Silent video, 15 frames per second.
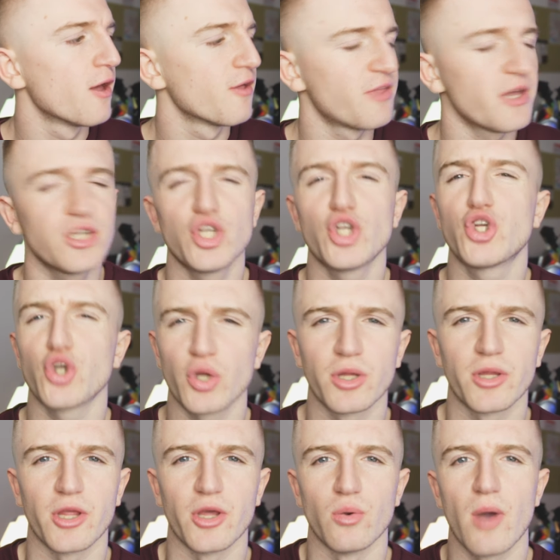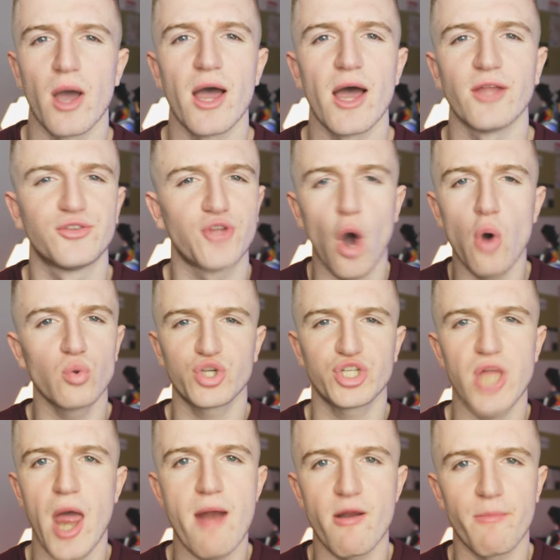things you shouldn't do. Uh, don't
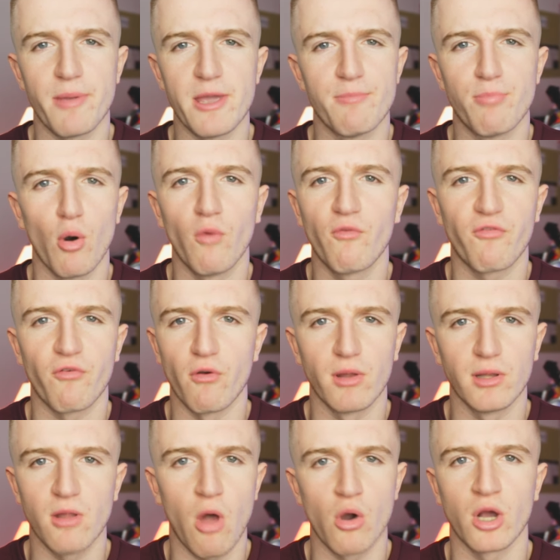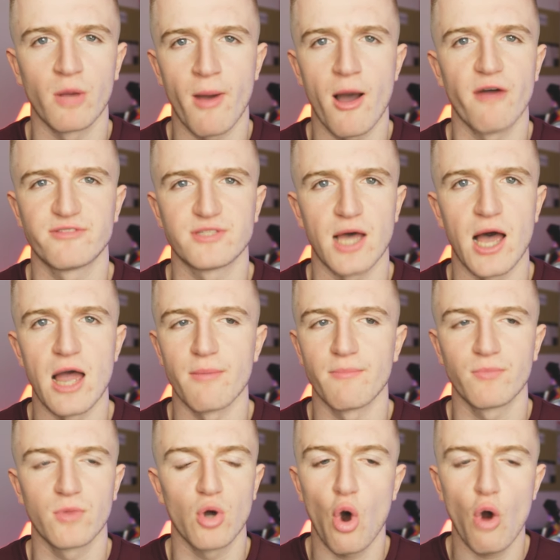stare at people for a long amount of
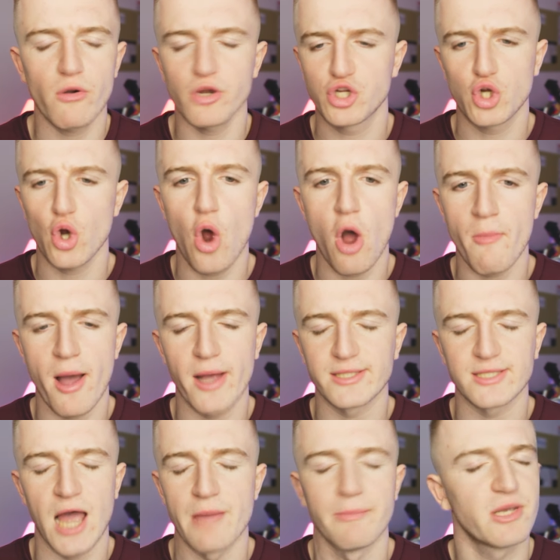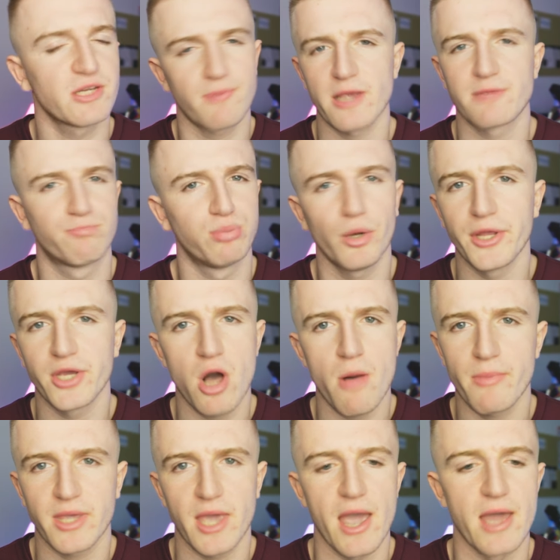time or a short amount of time. It's, it's bloody
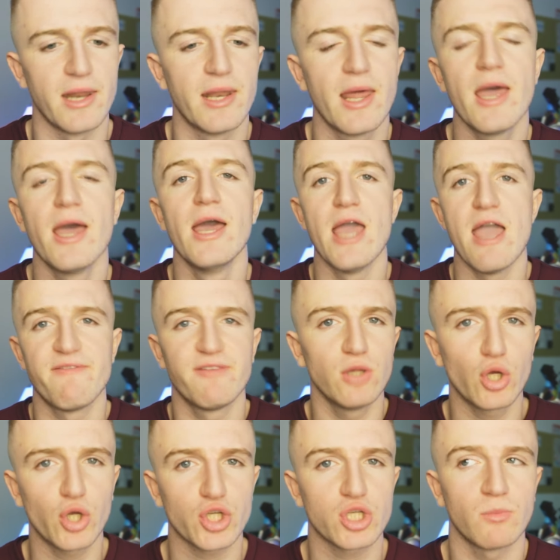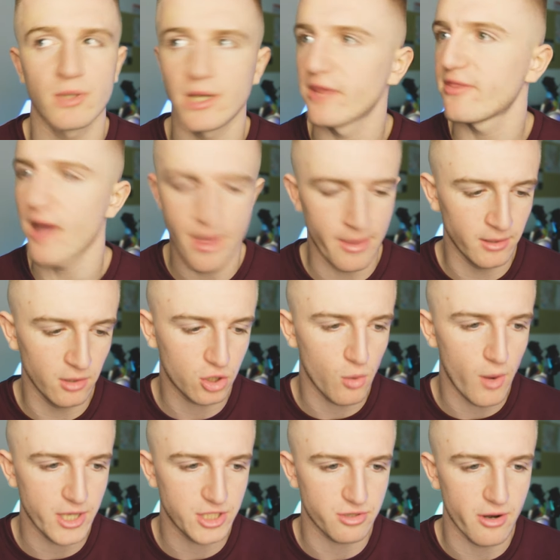complicated. If you look at someone like that and then look
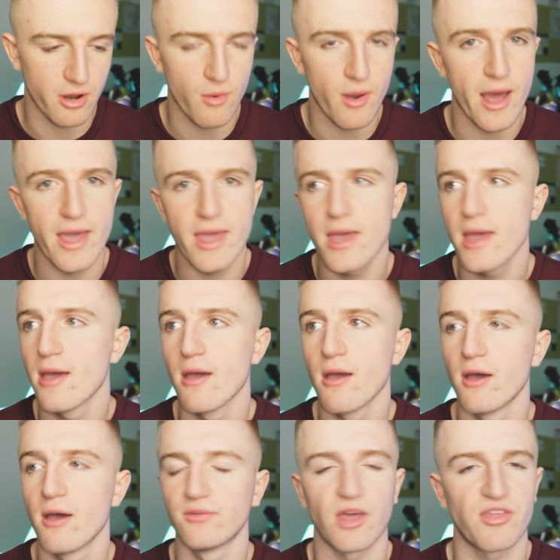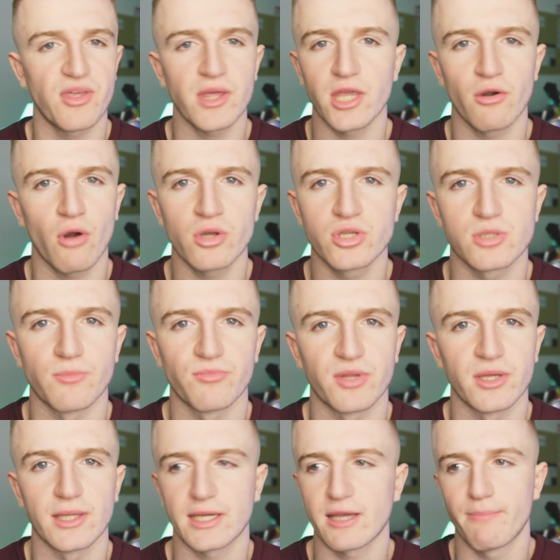away straight away, they think you're on
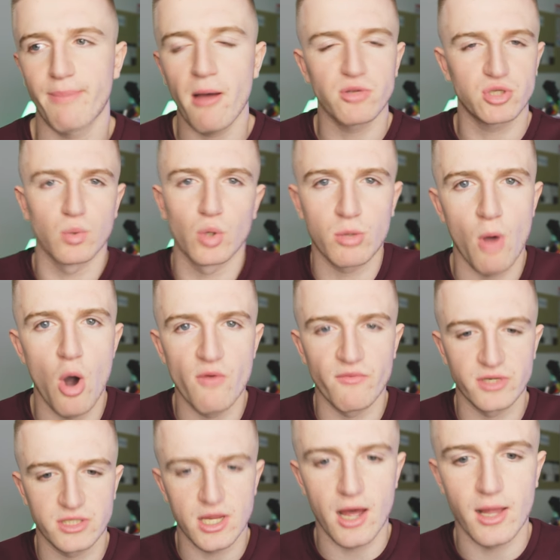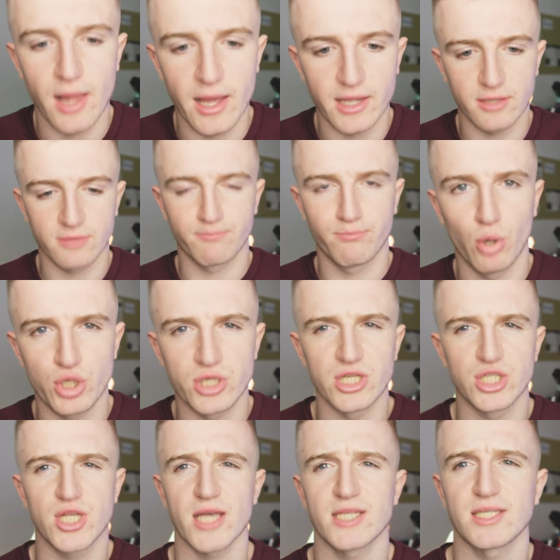something. Like a bouncer will come over and start like pushing
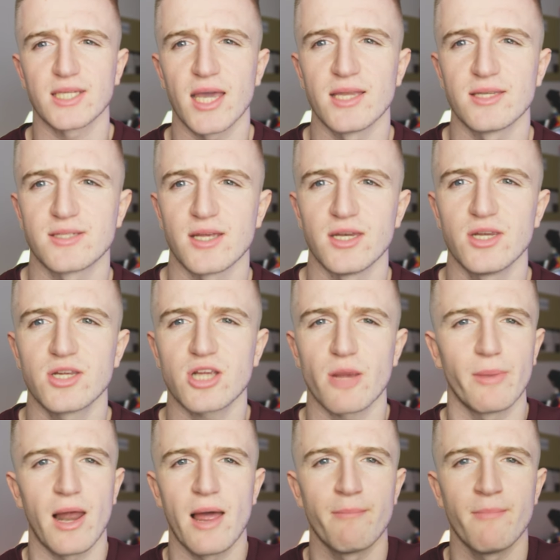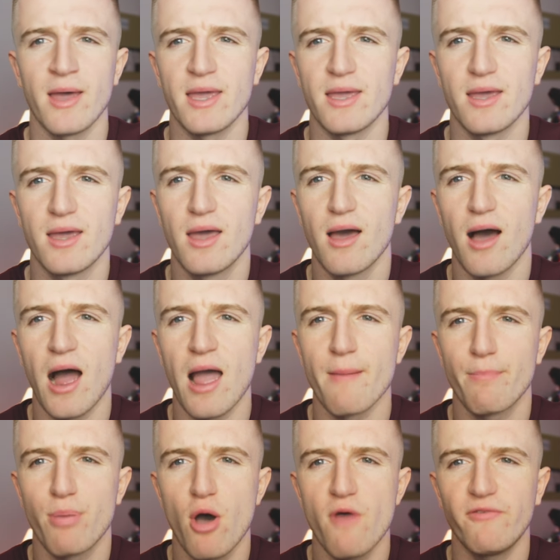his chest against you, and you just gotta be like, mate, I
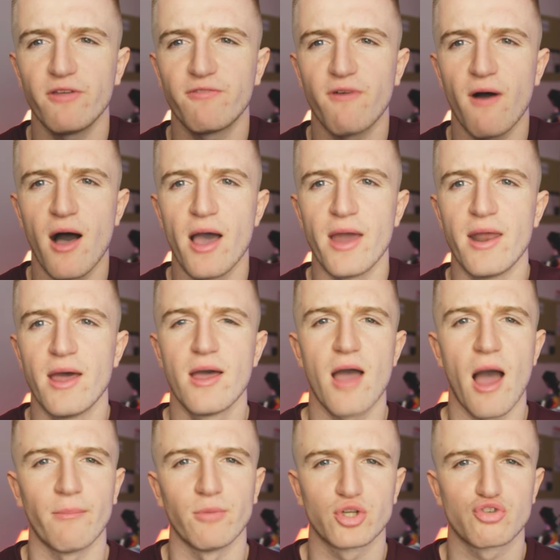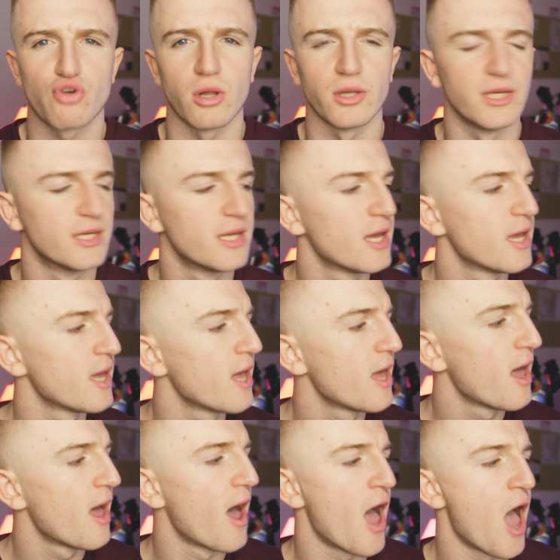am perfectly fine. I'm just trolleyed.
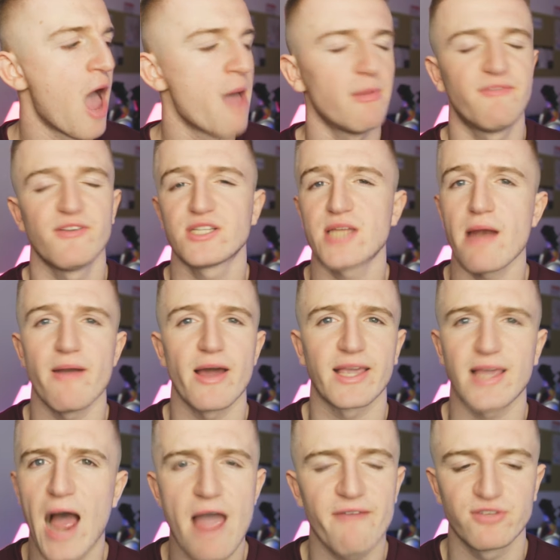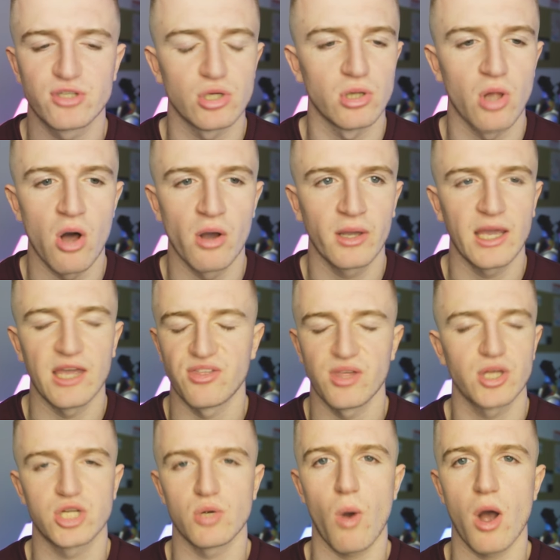Um, if you stare at a guy for too long, he
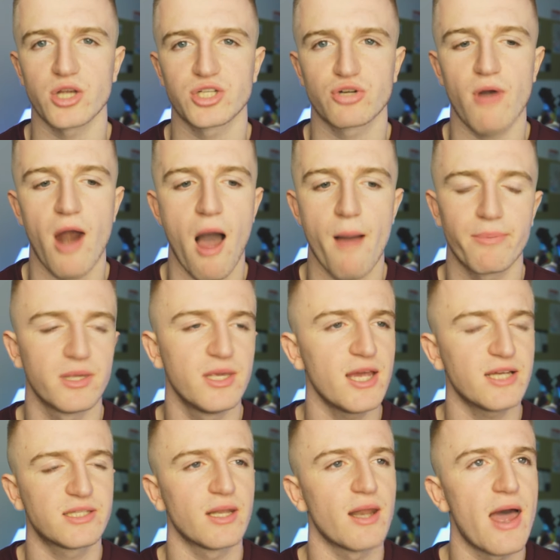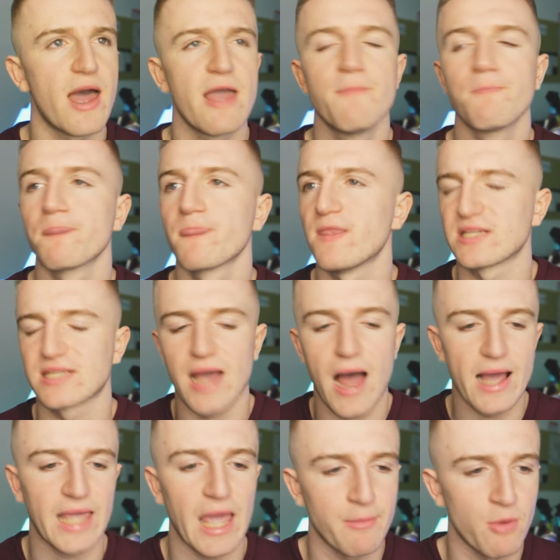thinks you want a scrap. Yesterday, this
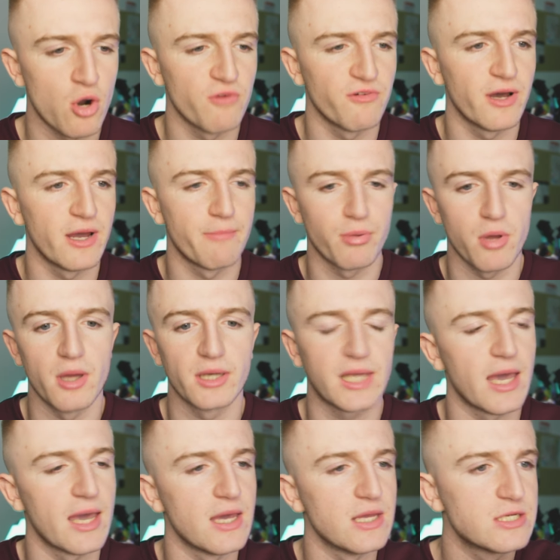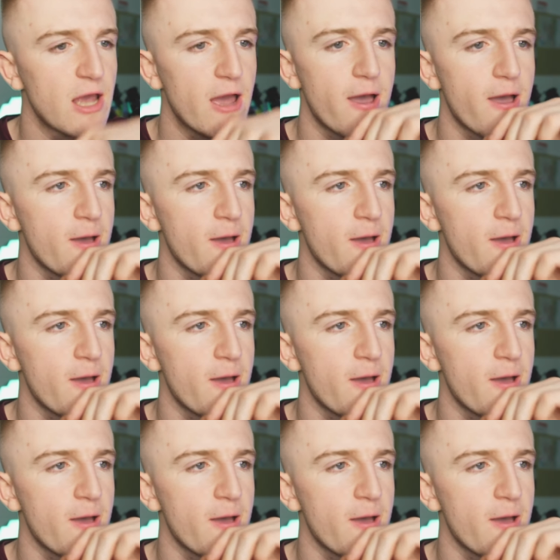guy came over at Birdcage,